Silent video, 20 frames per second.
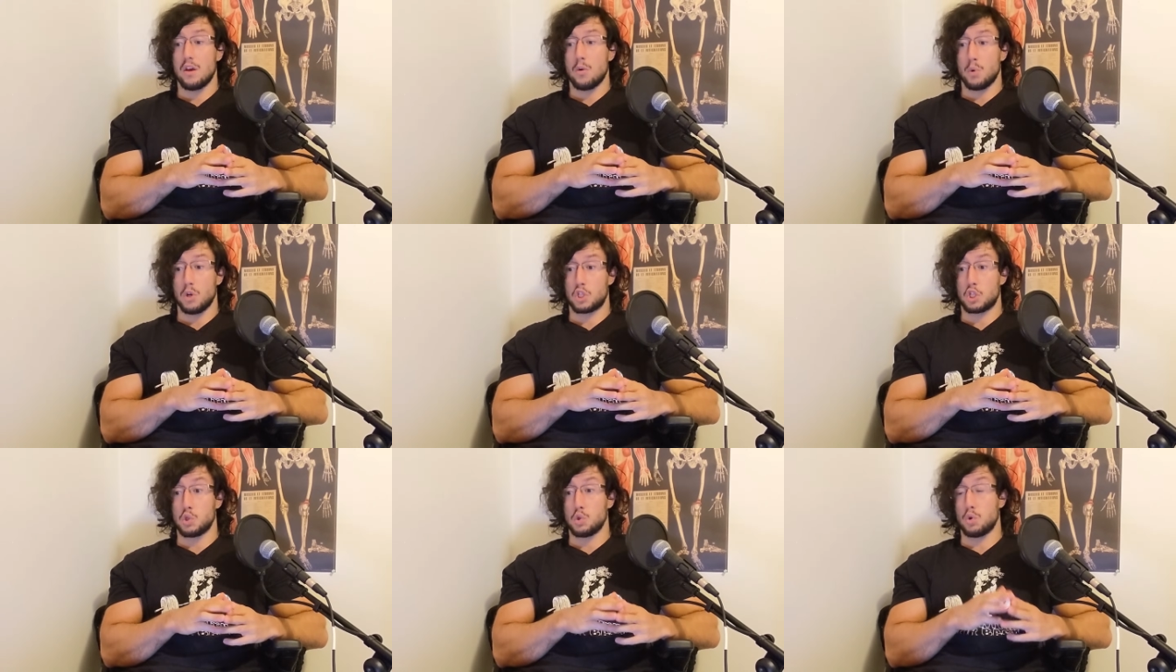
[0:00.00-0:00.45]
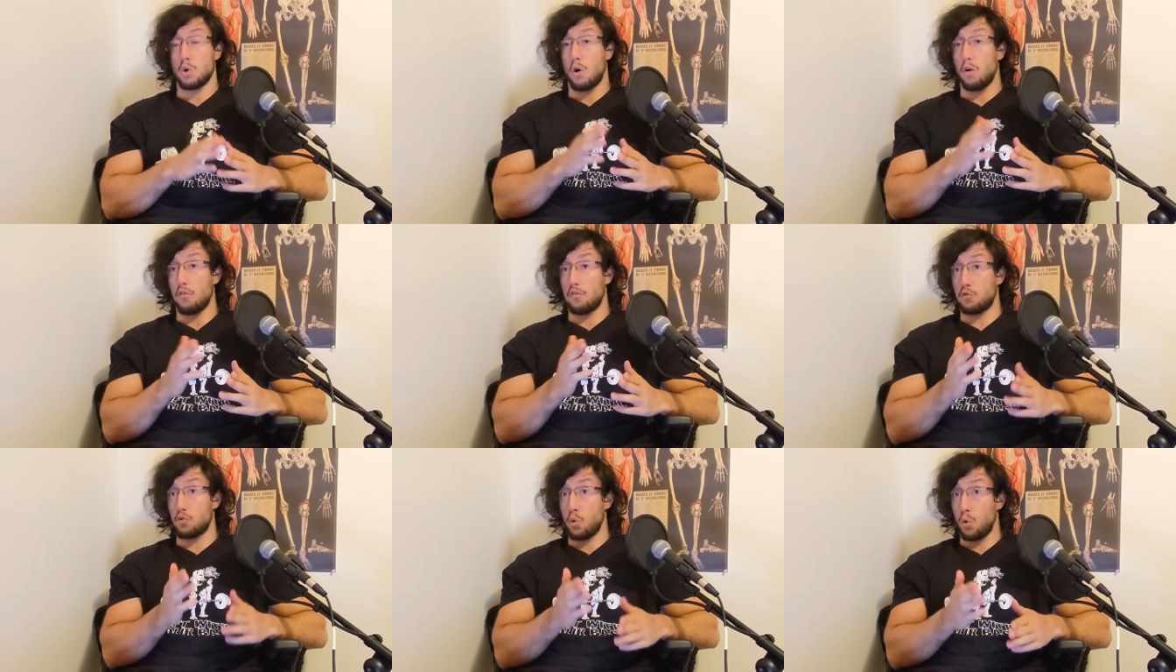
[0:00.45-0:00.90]
which should
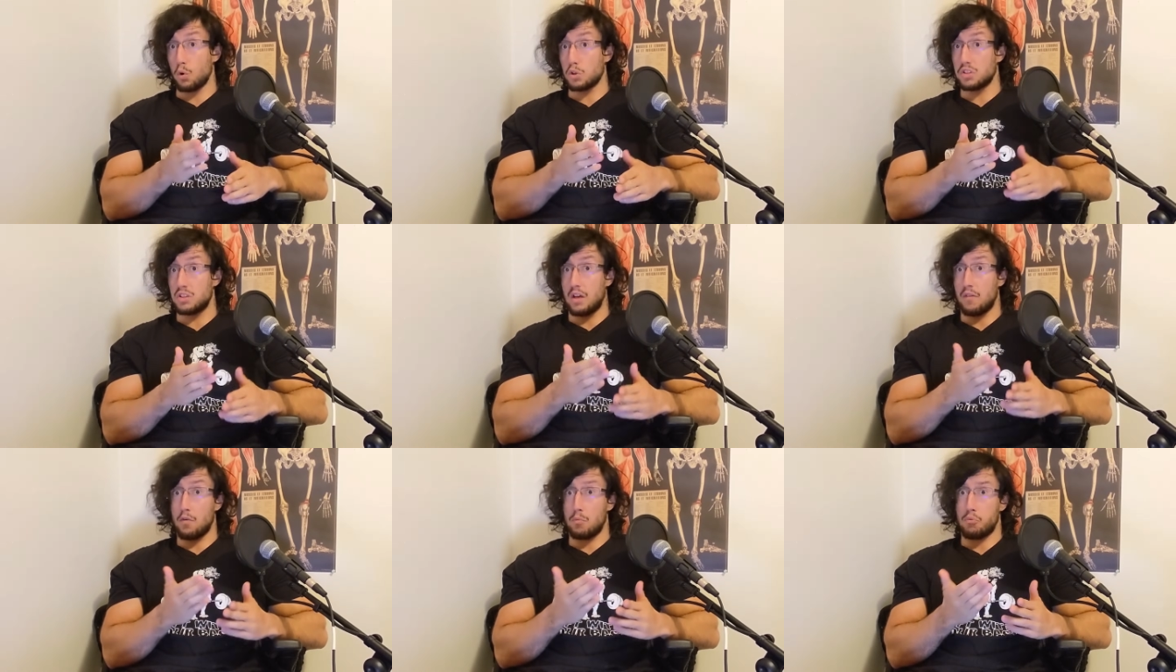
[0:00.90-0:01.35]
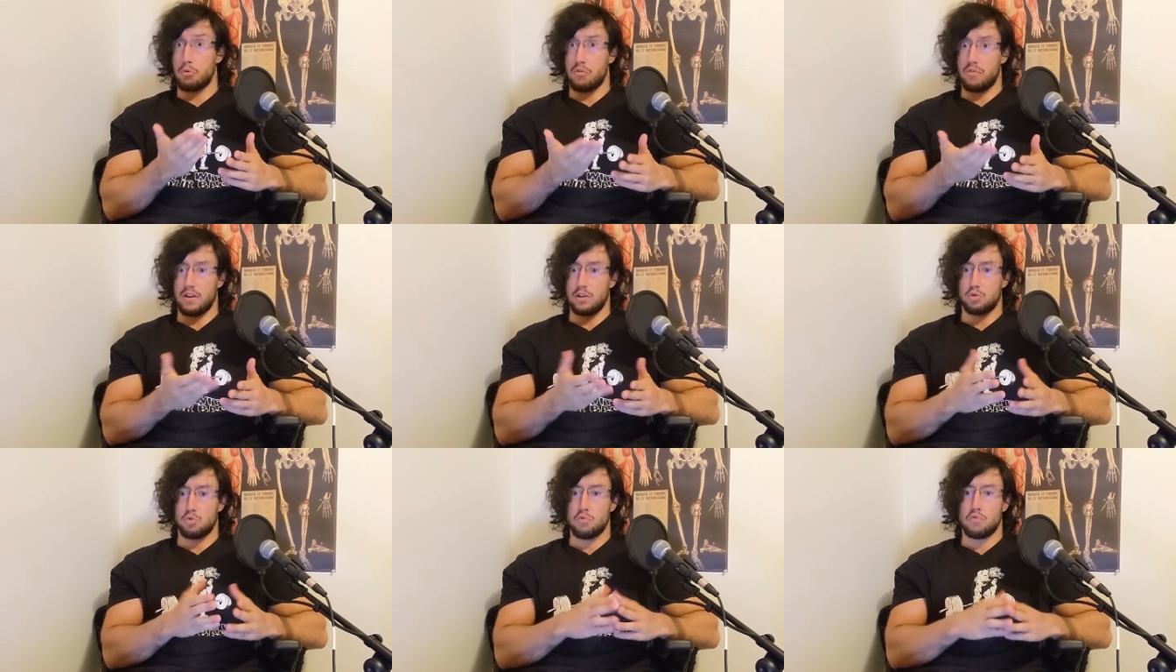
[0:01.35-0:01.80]
of course never
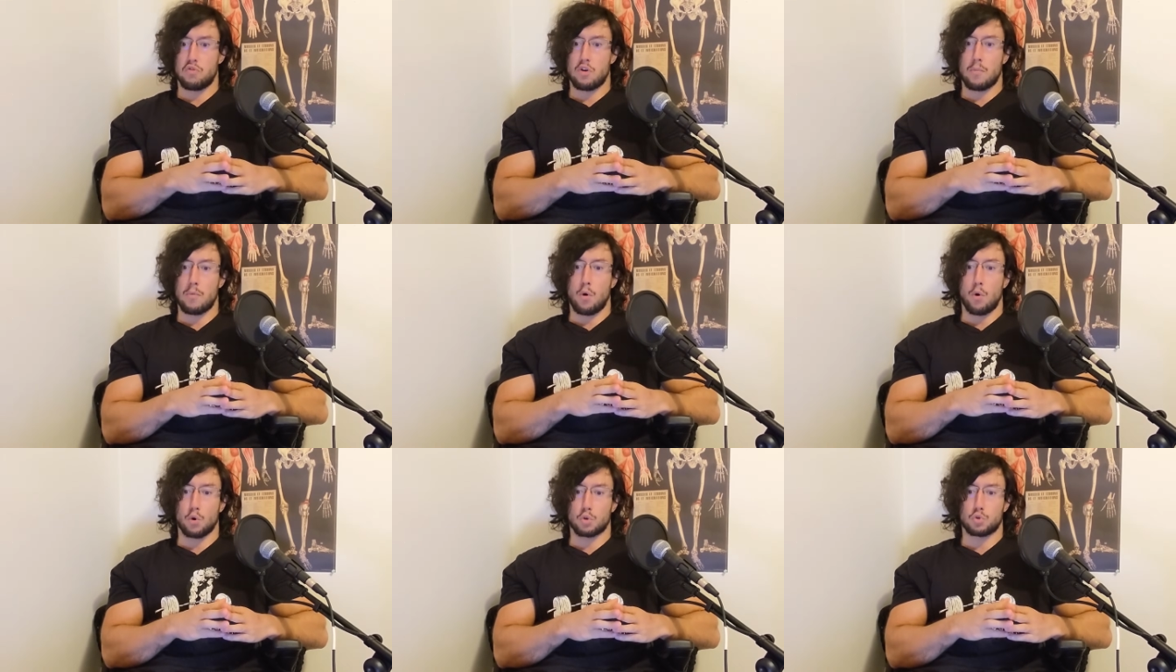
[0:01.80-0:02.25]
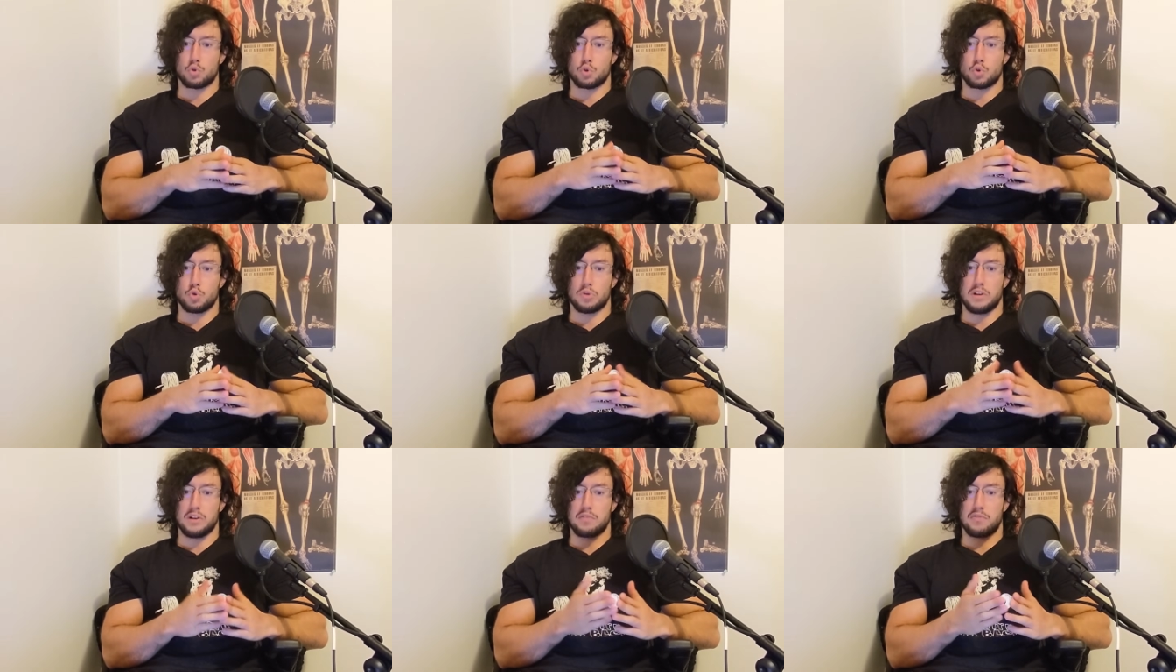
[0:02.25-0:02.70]
prevent you from also
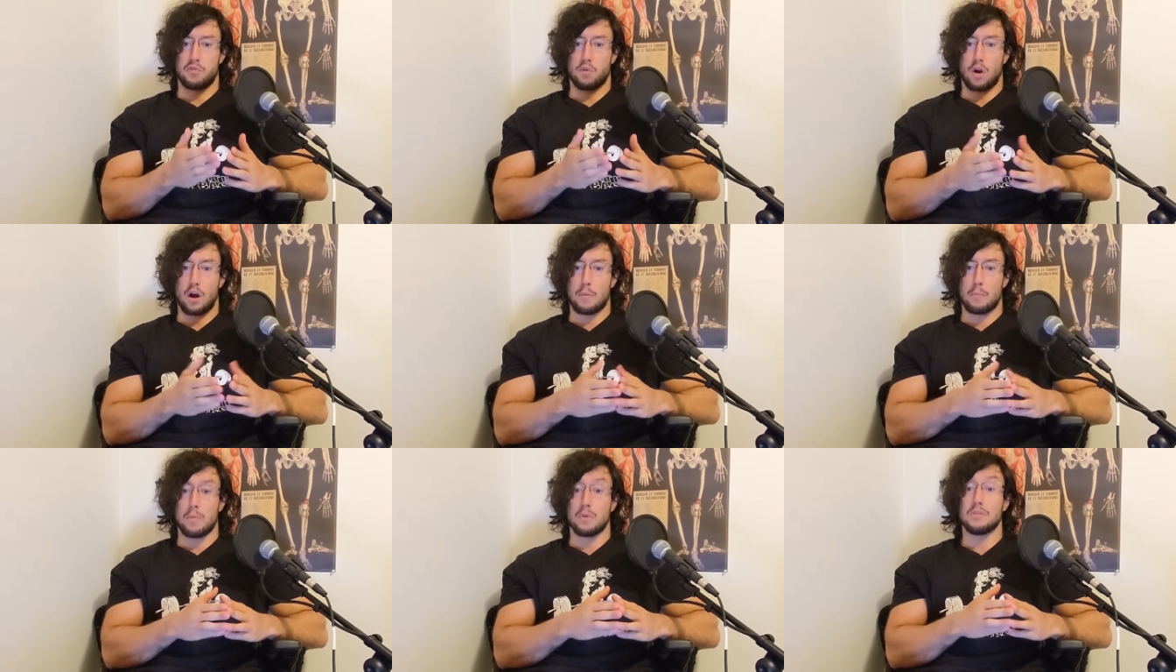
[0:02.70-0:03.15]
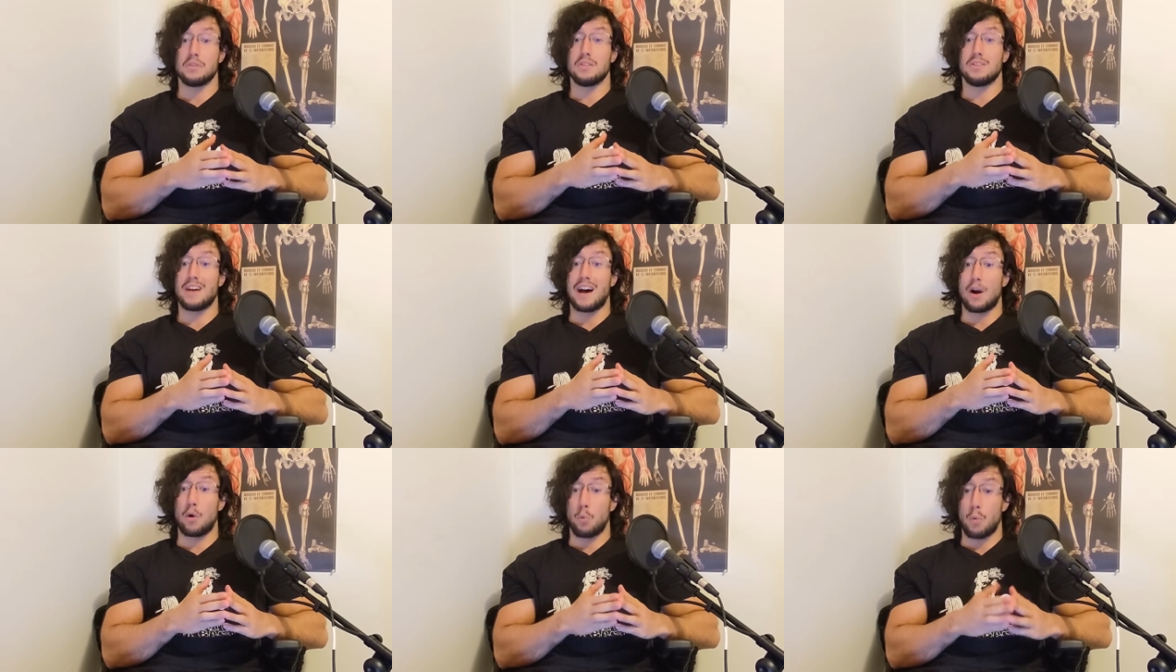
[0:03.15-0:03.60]
training from
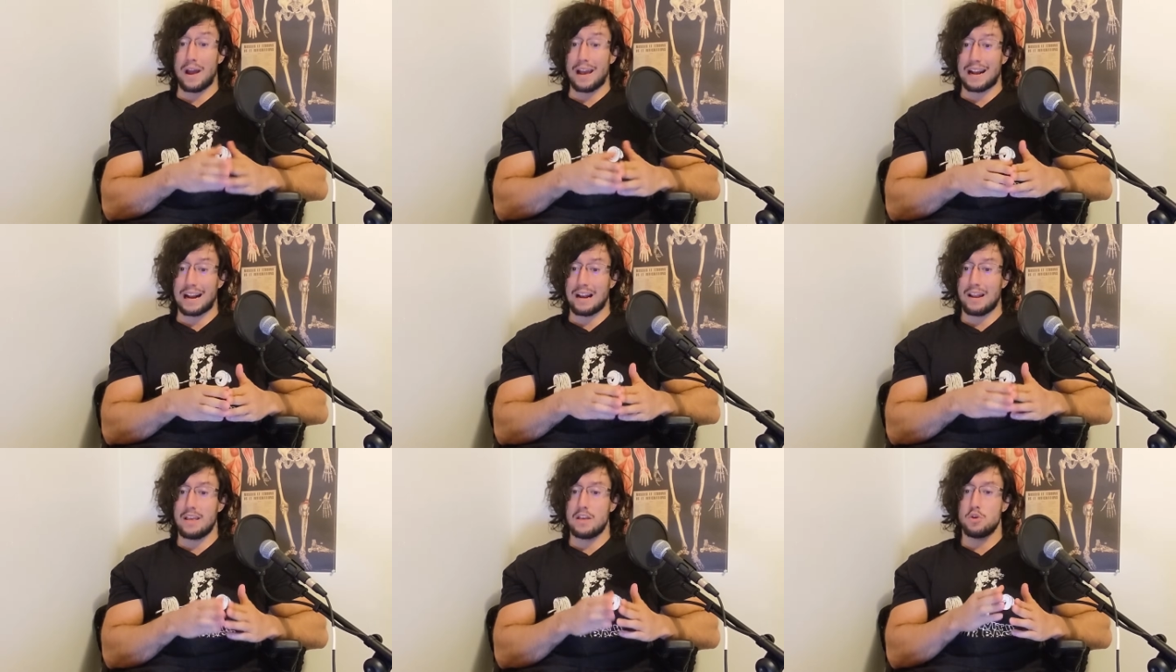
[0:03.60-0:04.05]
directly.